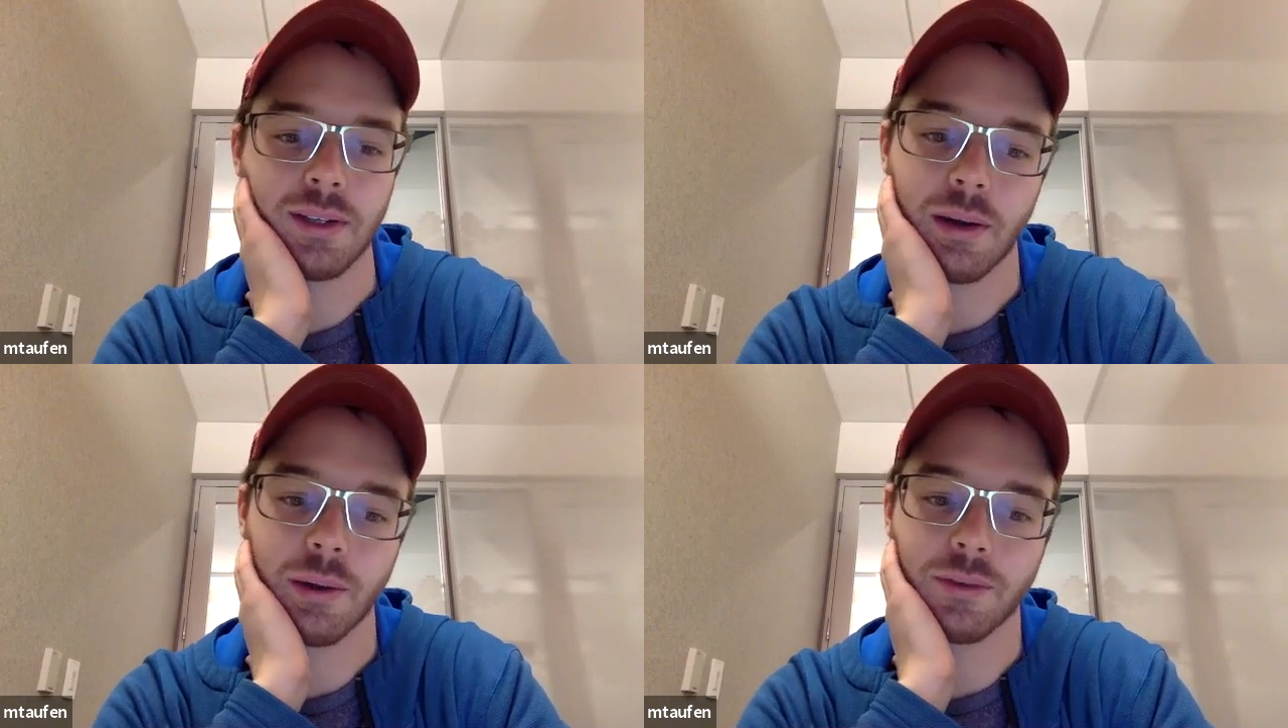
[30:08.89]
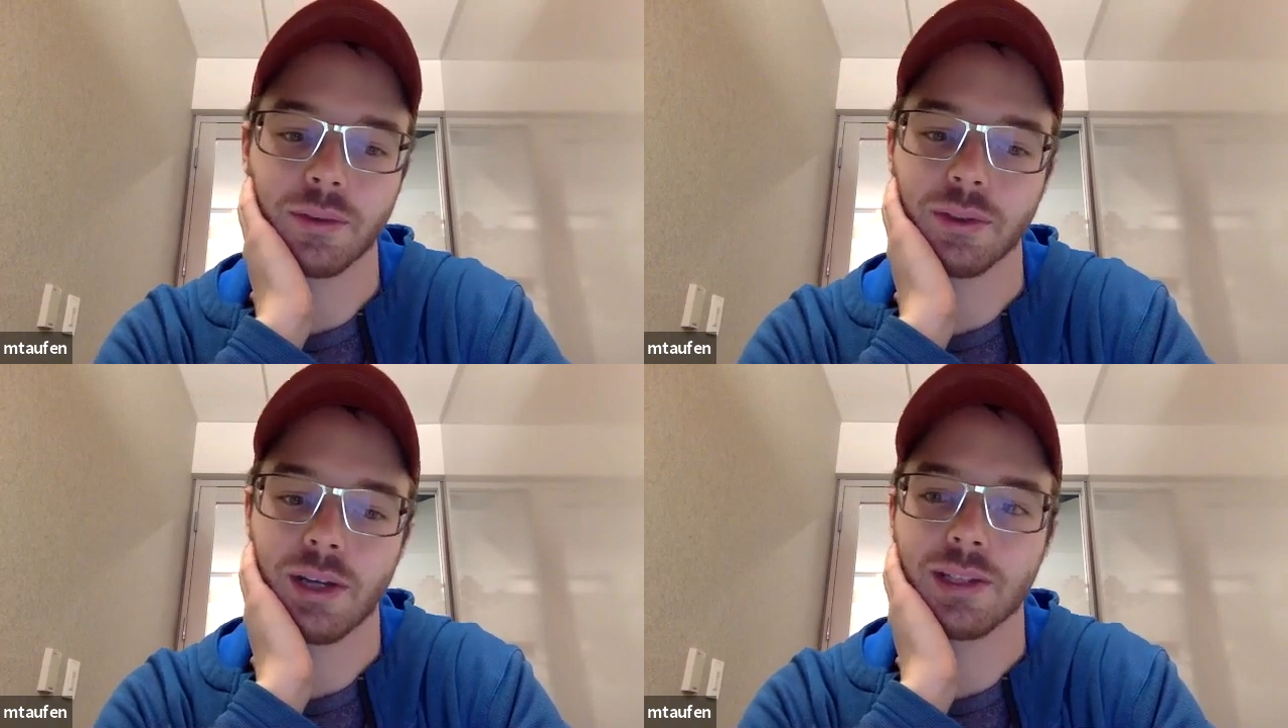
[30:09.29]

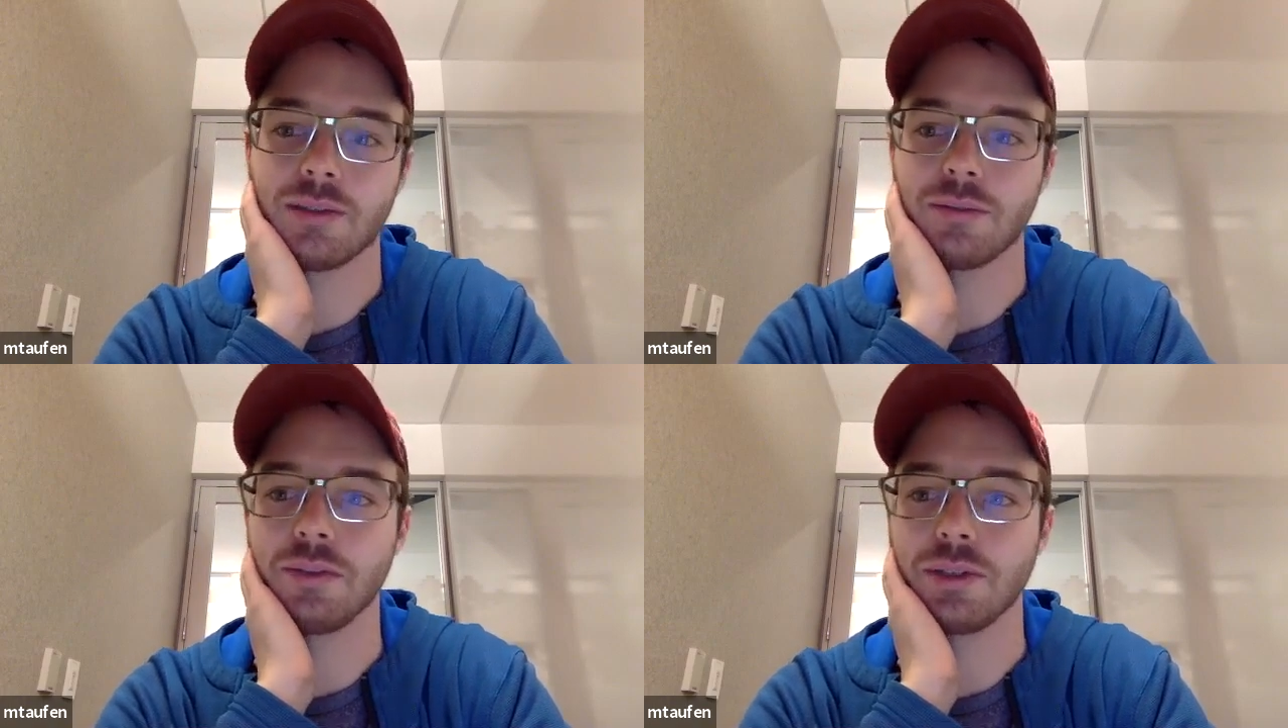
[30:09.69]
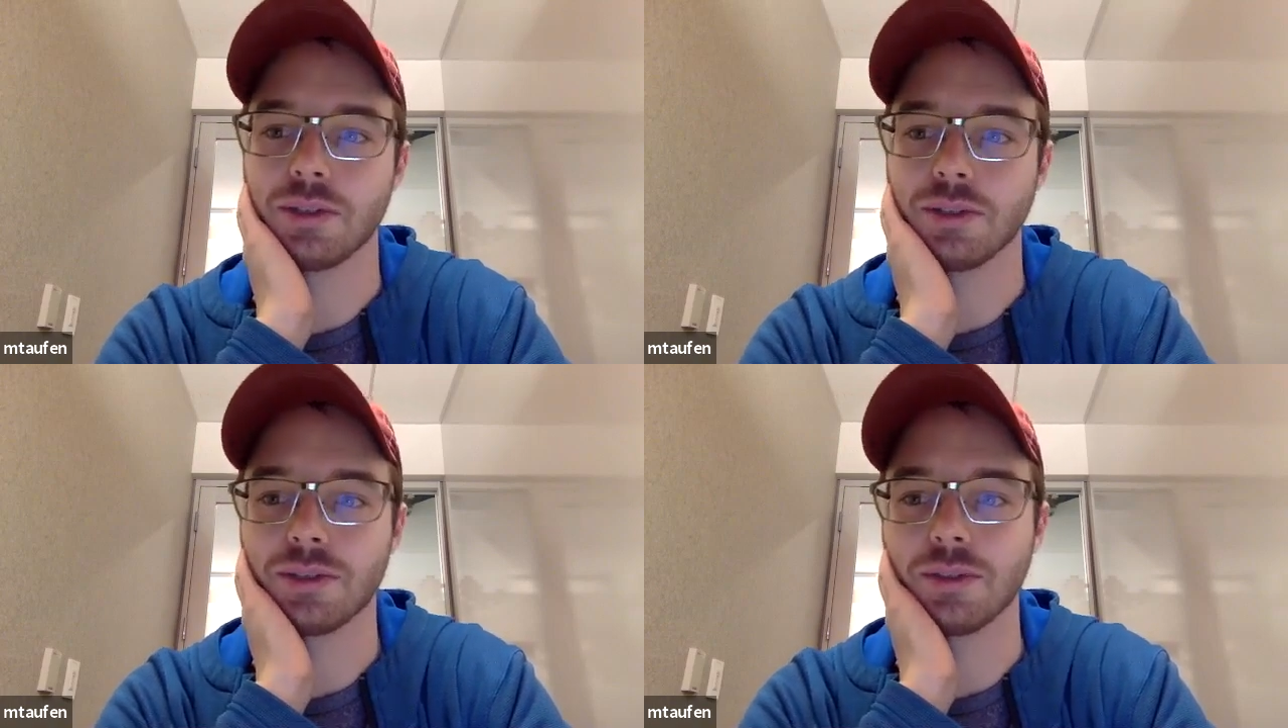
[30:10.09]
However, lots of
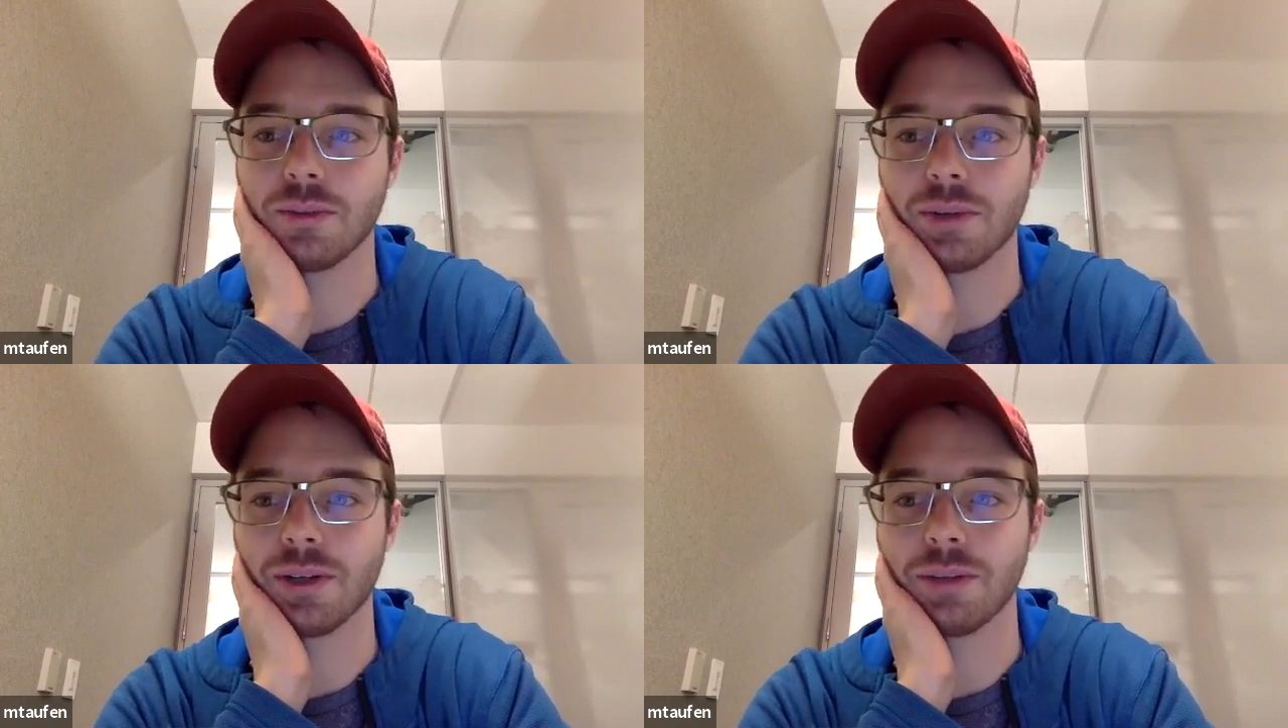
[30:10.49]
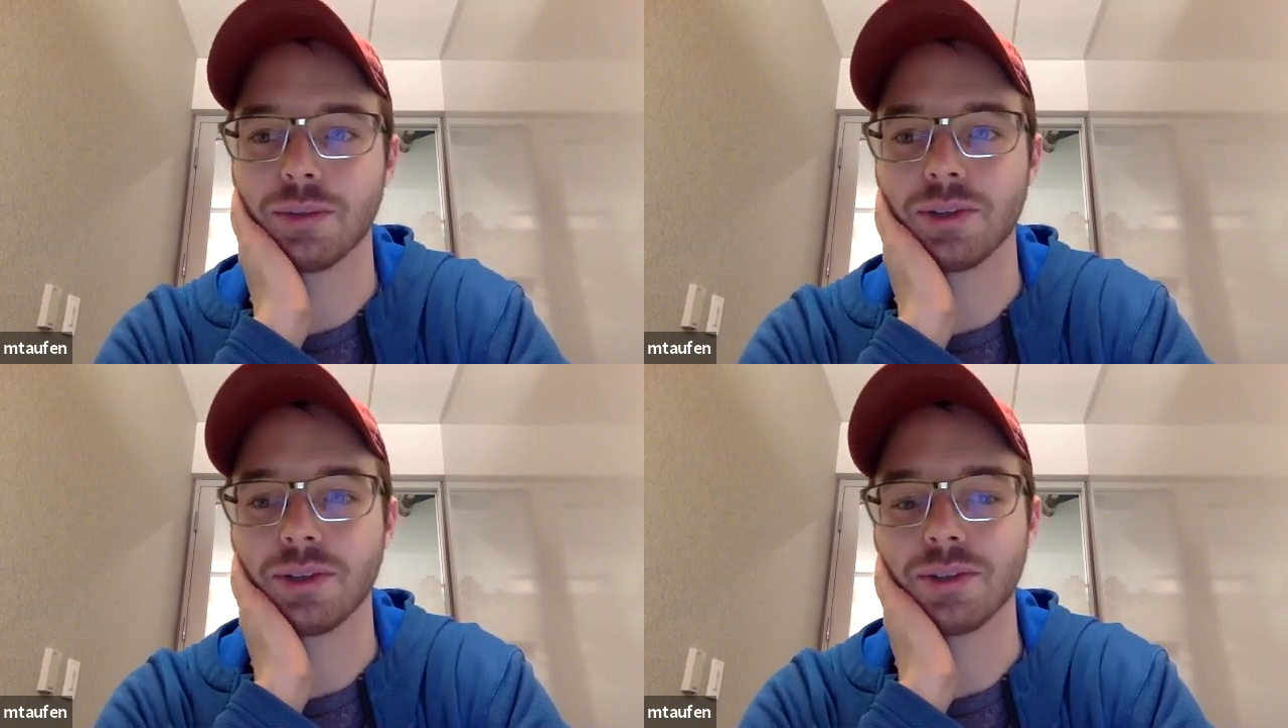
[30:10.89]
features don't work on
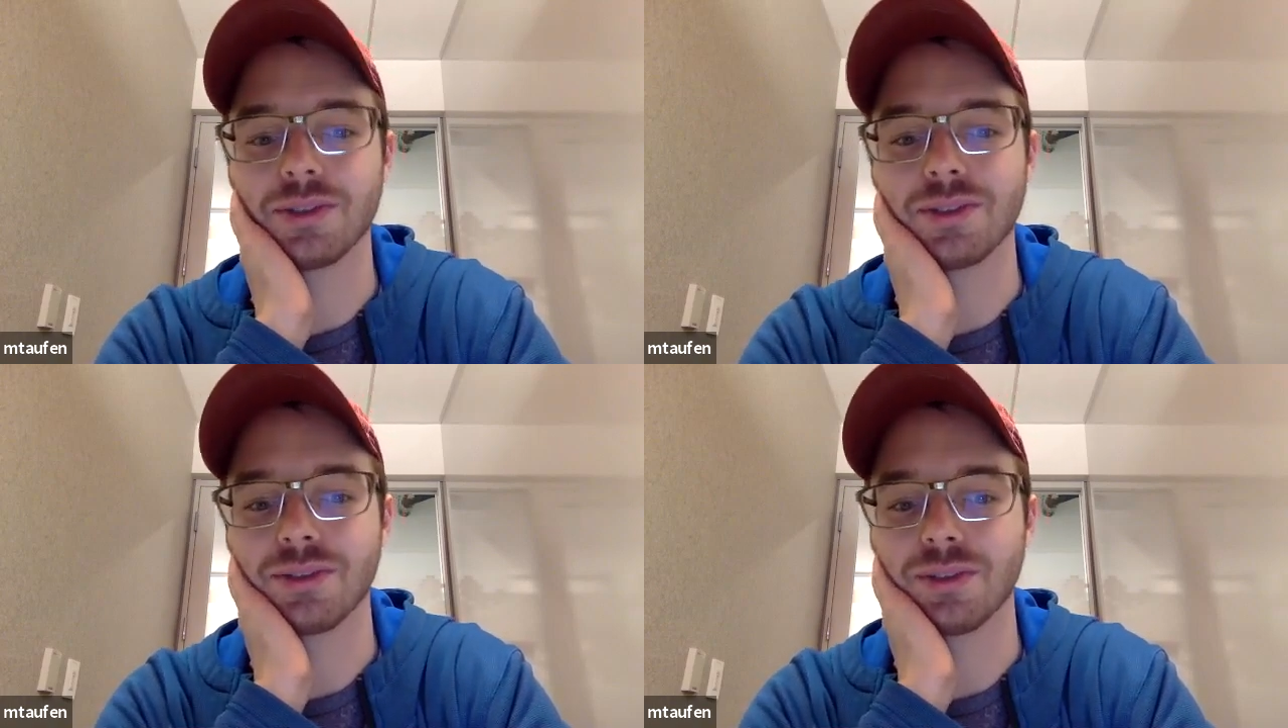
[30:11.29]
Windows.